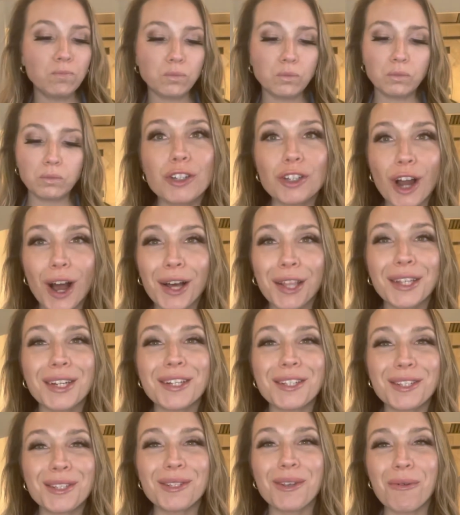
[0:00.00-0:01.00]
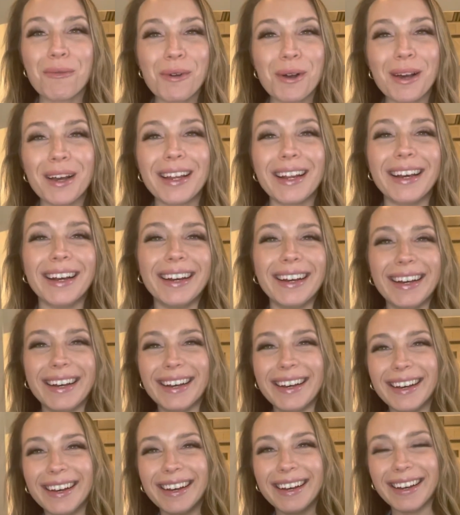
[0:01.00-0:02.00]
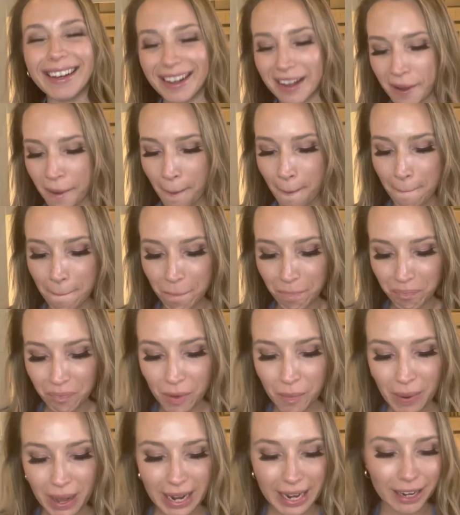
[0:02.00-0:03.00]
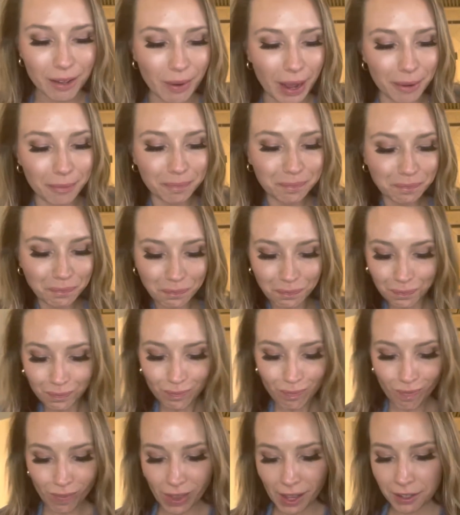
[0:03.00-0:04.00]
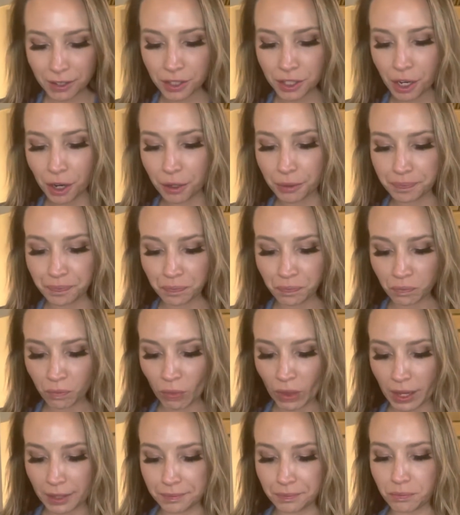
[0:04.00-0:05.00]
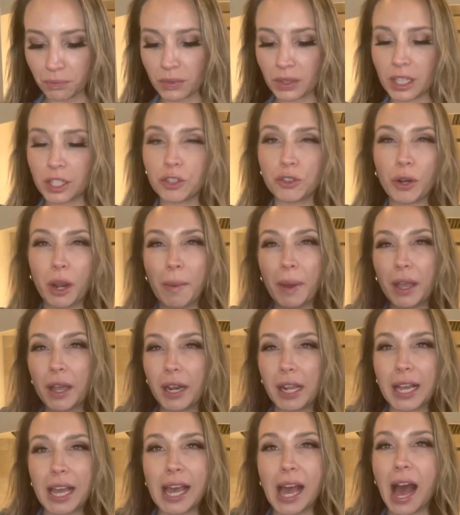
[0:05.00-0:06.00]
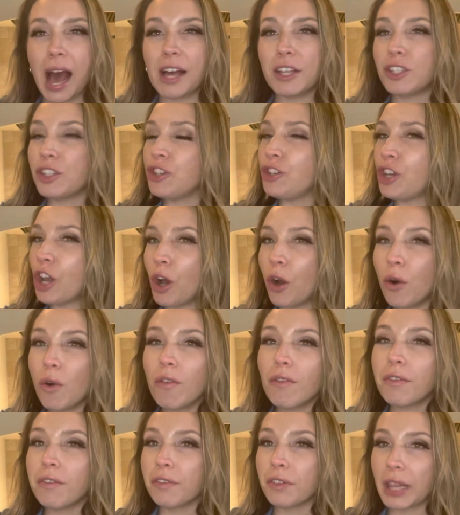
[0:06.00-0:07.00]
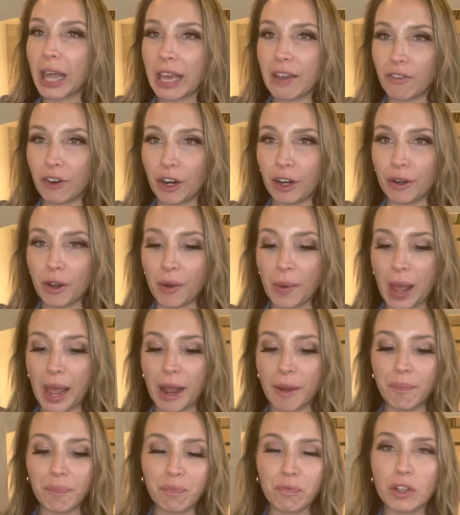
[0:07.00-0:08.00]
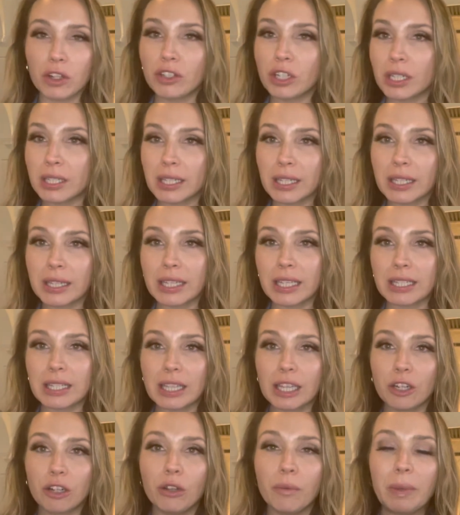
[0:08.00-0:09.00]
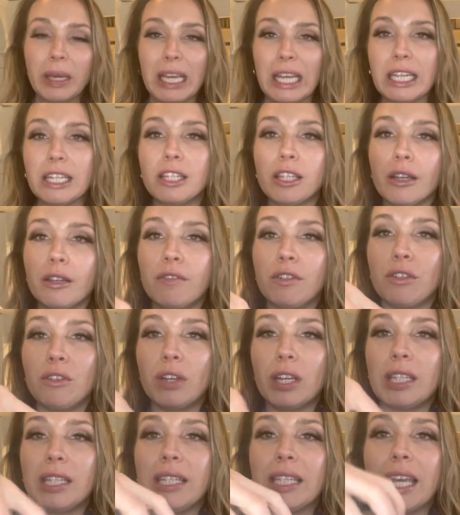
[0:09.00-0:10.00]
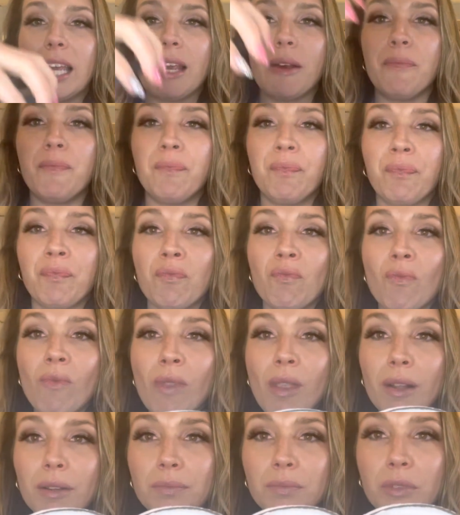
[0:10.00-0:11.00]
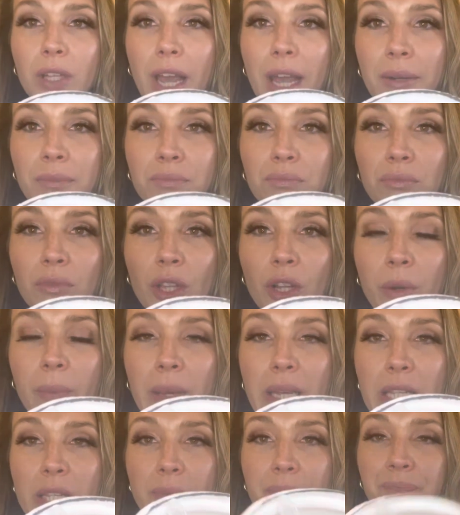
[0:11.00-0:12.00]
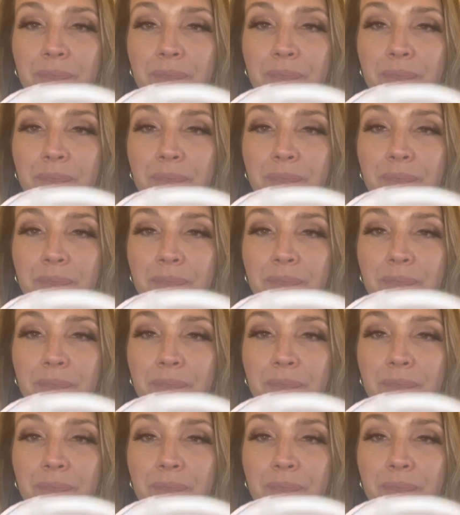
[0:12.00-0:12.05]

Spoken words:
Chocolate is so good. But anyway, so the Tribiotic, it has no flavor, okay? They're just these little beads, as you can see, okay? Little beads.